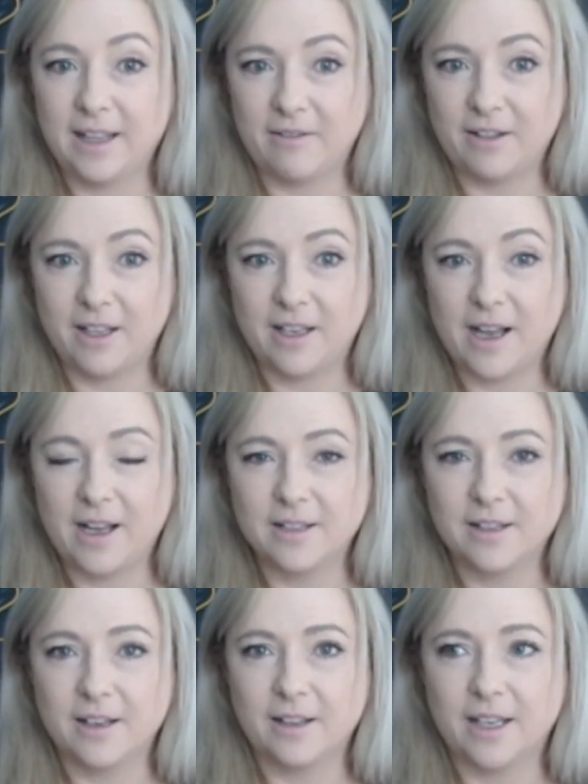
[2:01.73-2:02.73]
there in the
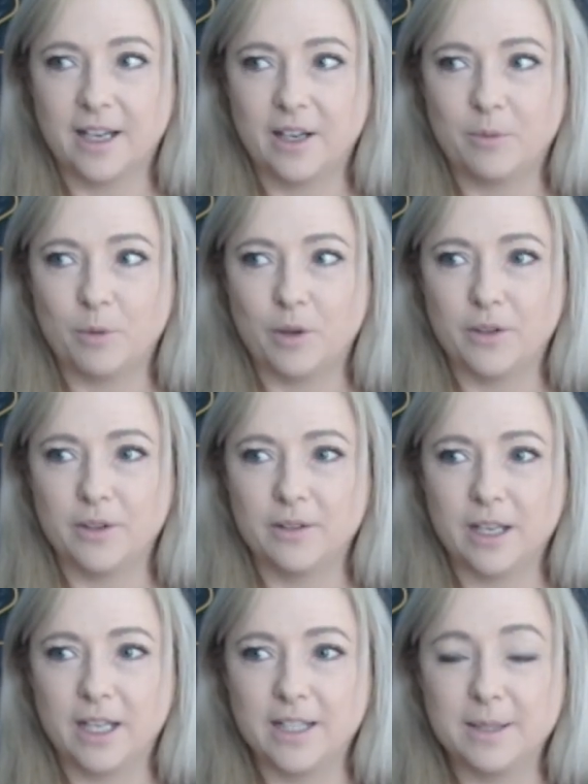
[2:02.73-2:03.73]
cards like that, was
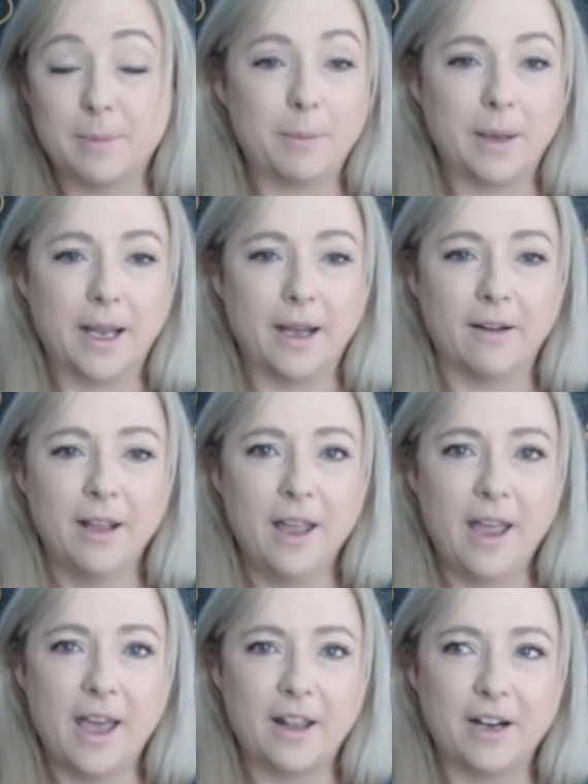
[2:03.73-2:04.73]
it spun me out.
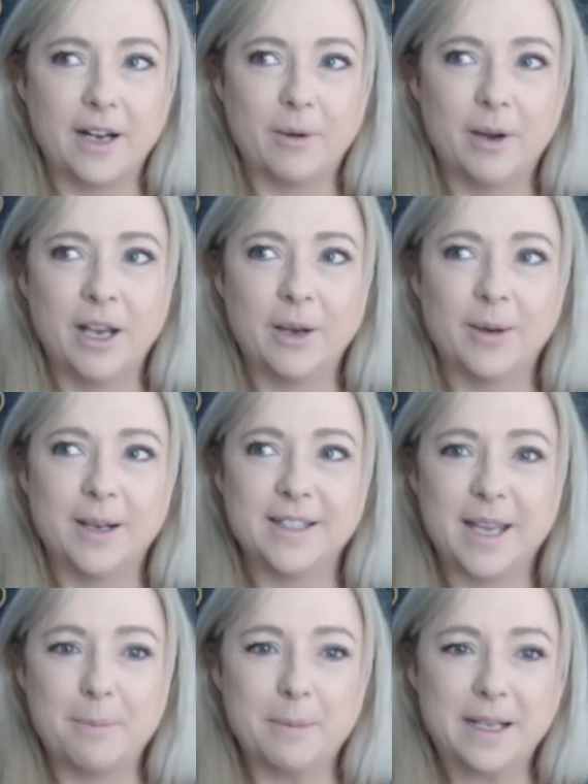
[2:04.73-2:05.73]
And I know I always
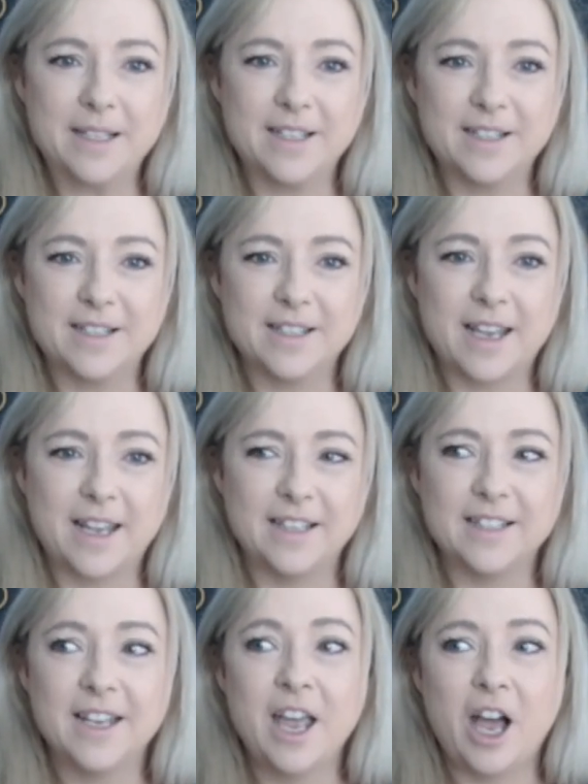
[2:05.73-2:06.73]
get messages
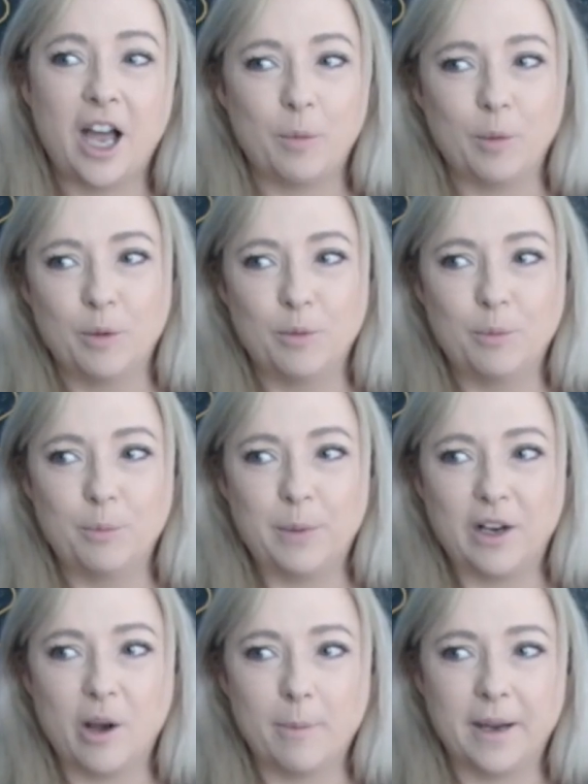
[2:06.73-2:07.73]
and I will
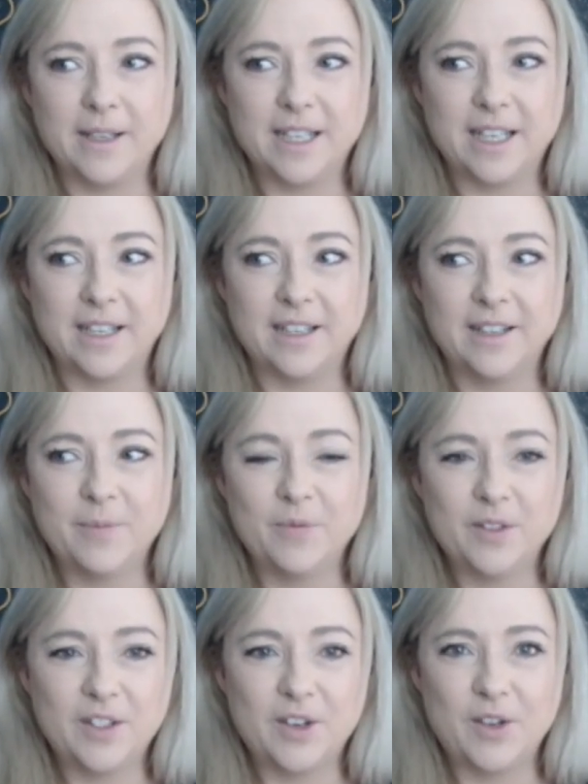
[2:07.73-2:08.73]
be commenting
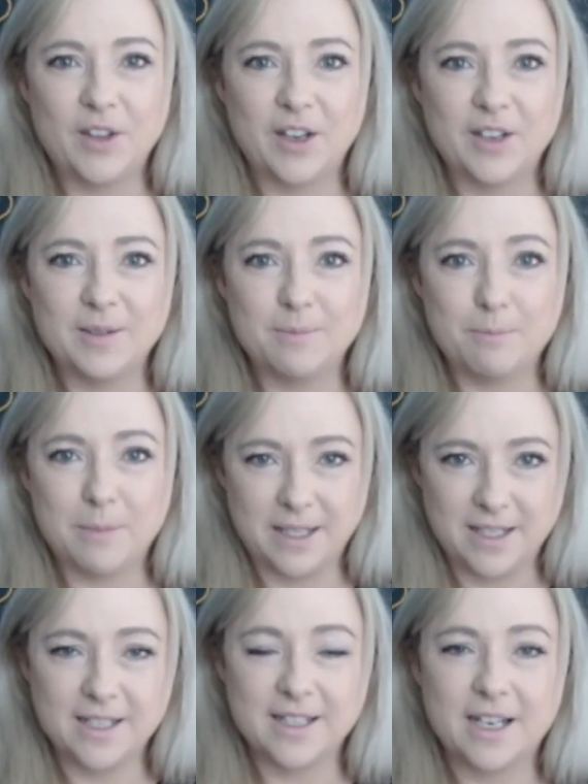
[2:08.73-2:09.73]
to those
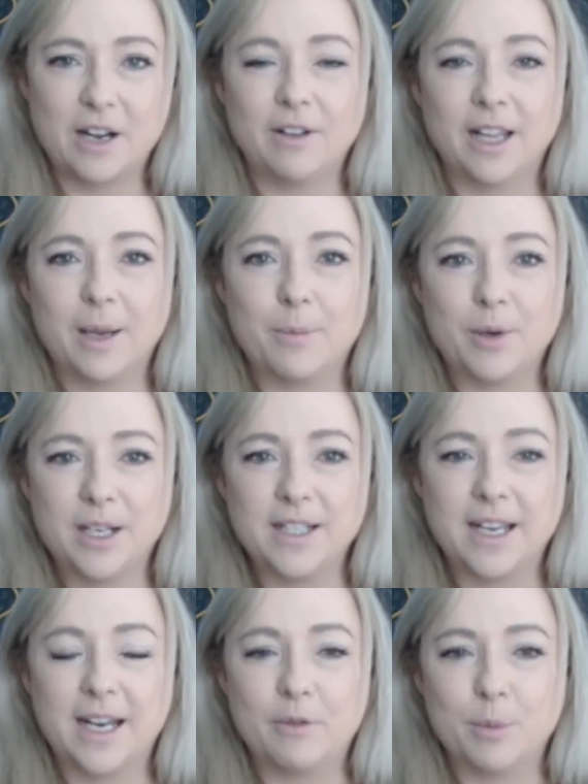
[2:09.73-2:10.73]
messages, and I really
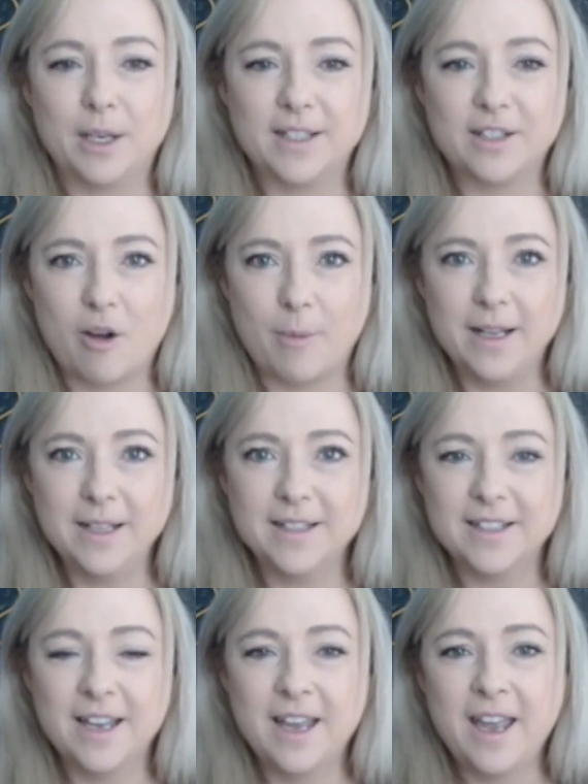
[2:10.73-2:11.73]
appreciate everybody's
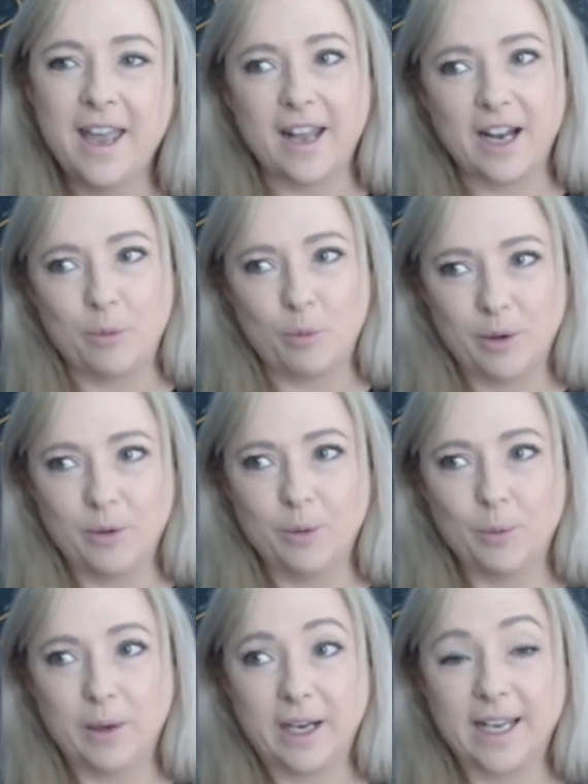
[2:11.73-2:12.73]
comments. And I will,
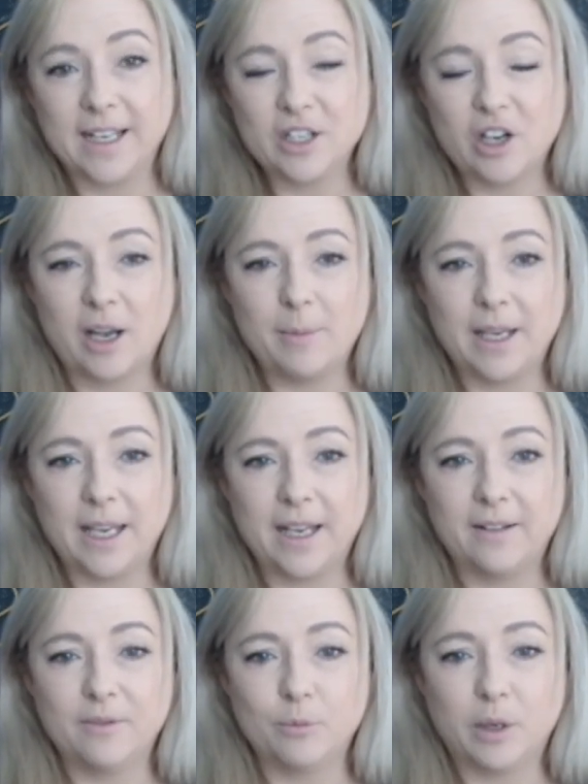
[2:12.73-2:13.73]
when I get time
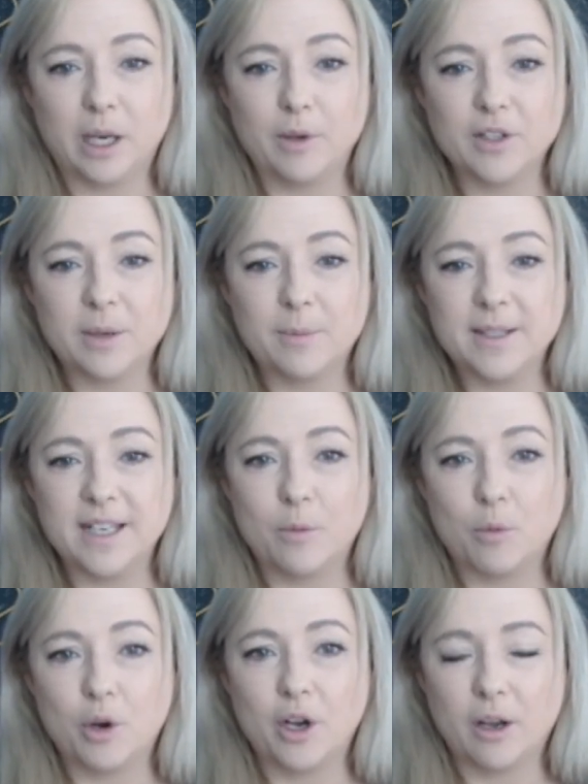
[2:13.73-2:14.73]
again, when I'm not so busy
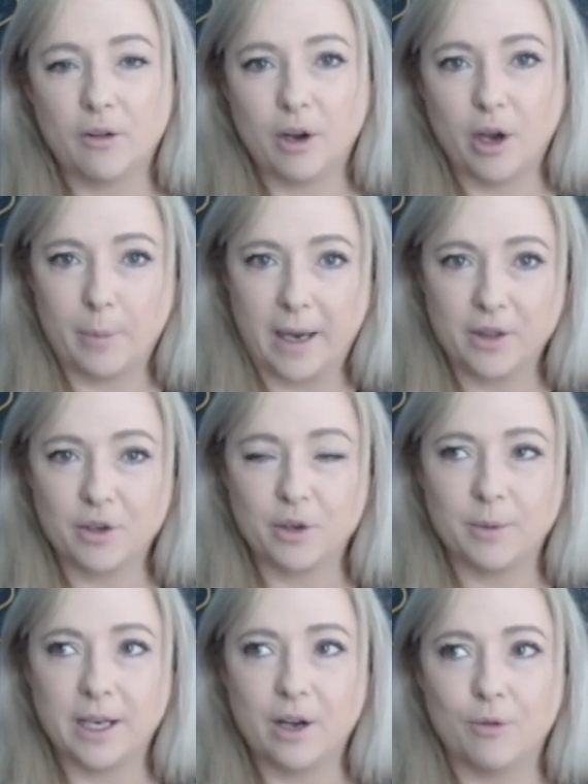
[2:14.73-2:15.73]
at work, I'll go back
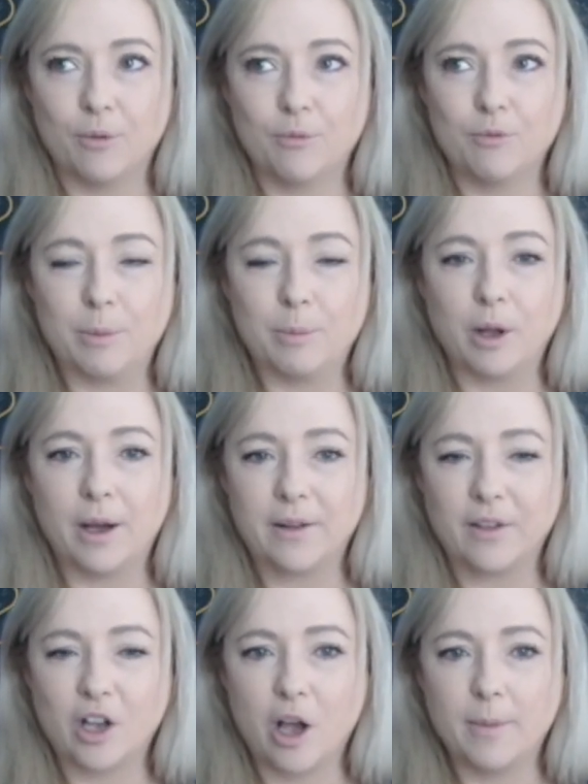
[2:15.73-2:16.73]
through and I'll reply to
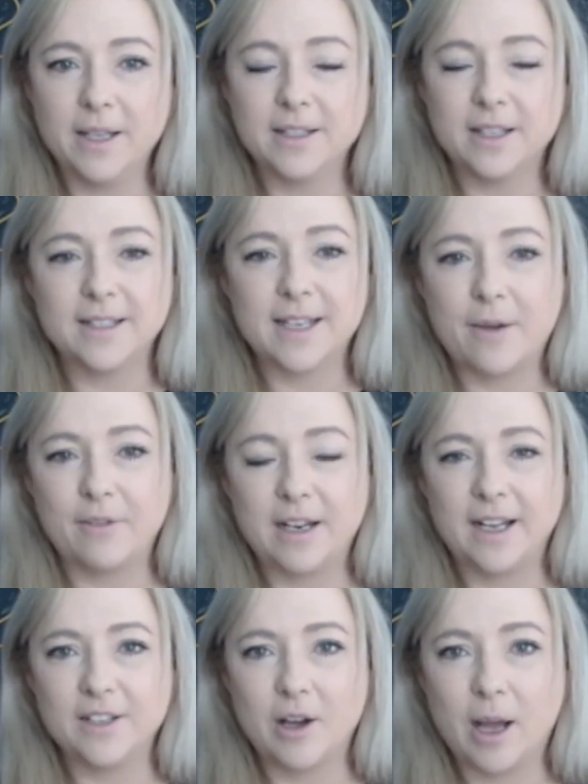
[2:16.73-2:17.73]
the comments. I just haven't
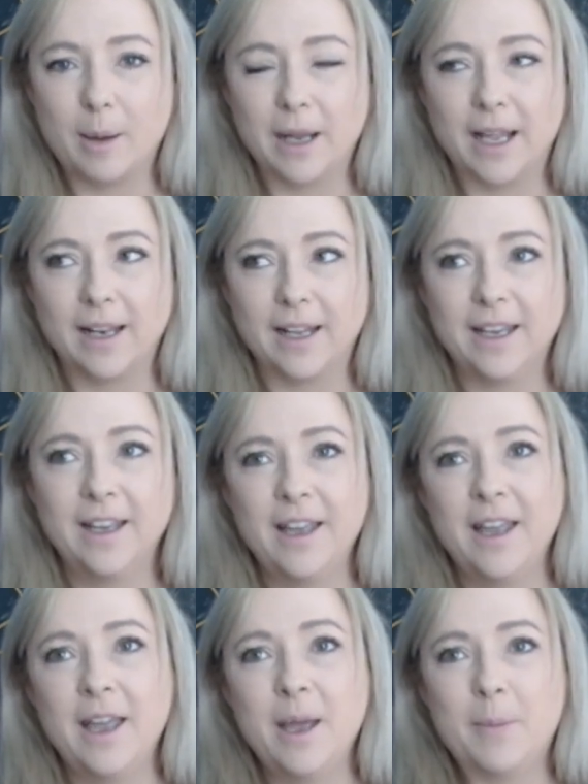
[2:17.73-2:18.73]
had time lately.
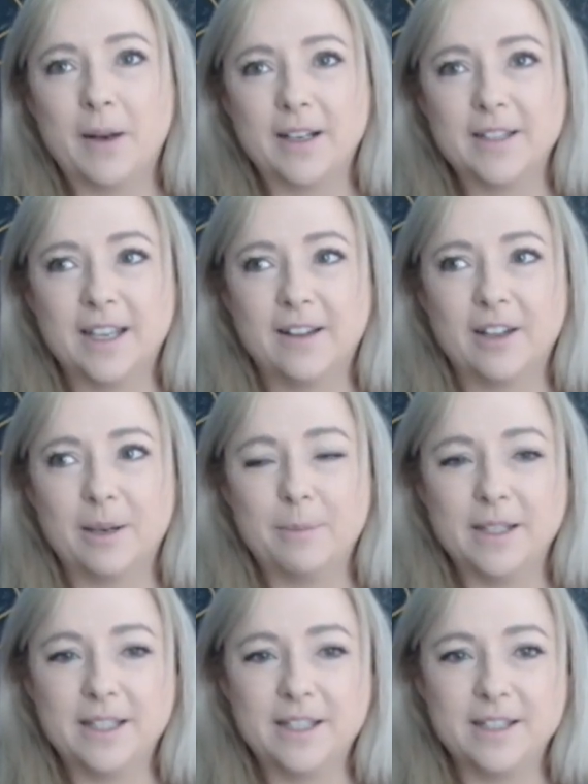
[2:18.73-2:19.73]
But I see a lot of
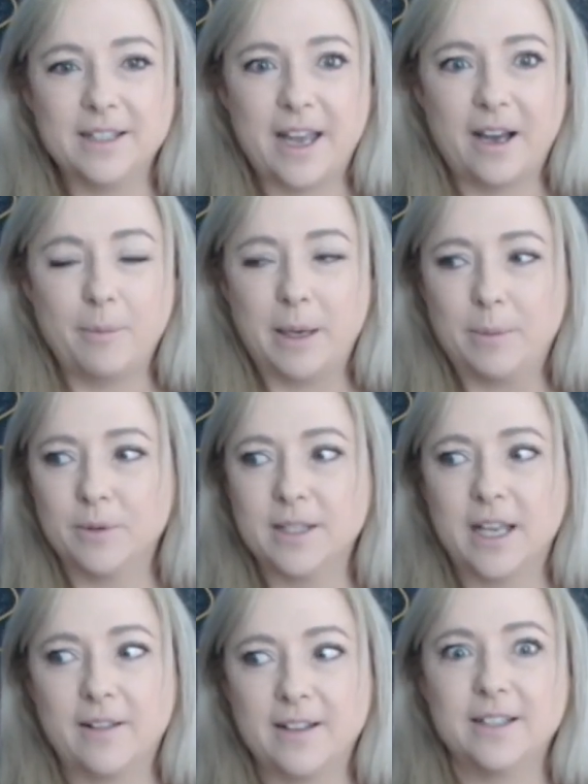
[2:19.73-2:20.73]
messages how people
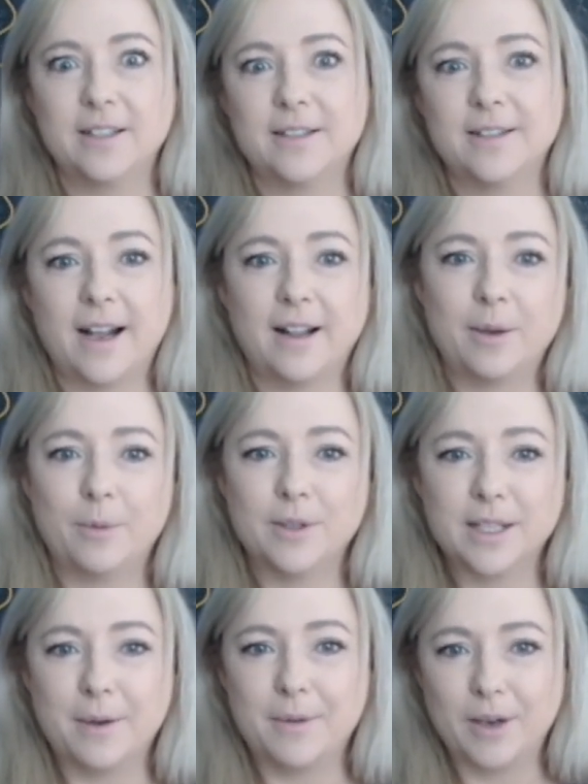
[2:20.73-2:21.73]
say, this is exactly
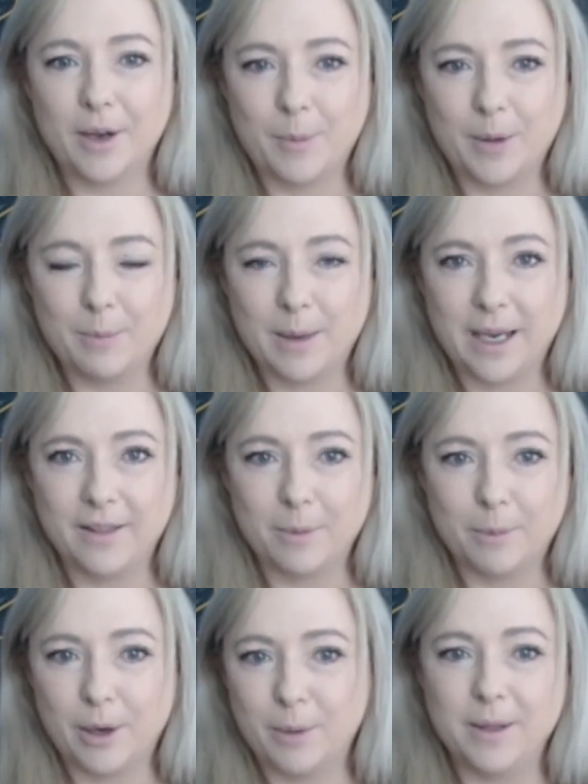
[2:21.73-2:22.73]
what's going on with me at the
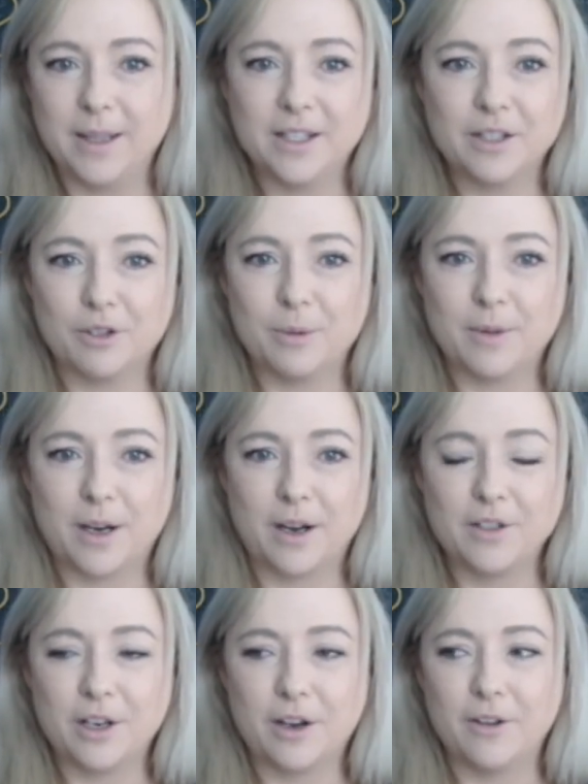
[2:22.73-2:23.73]
moment, this group that I
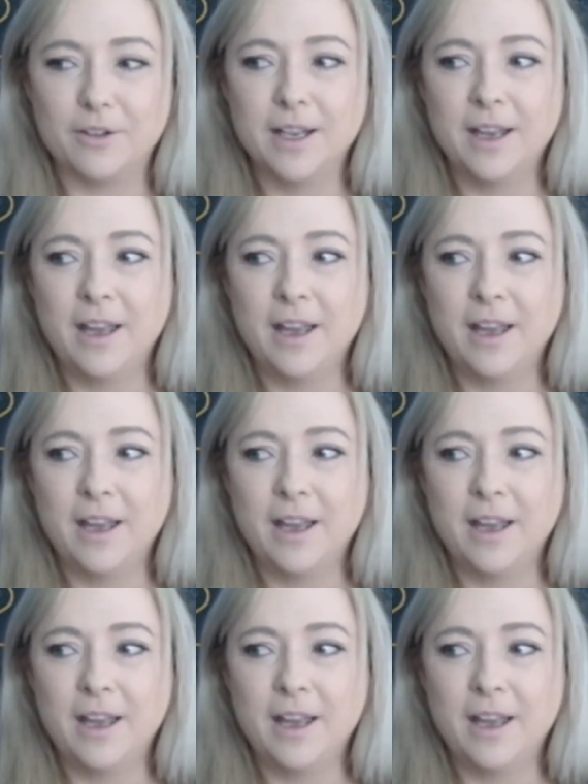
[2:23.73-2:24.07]
chose.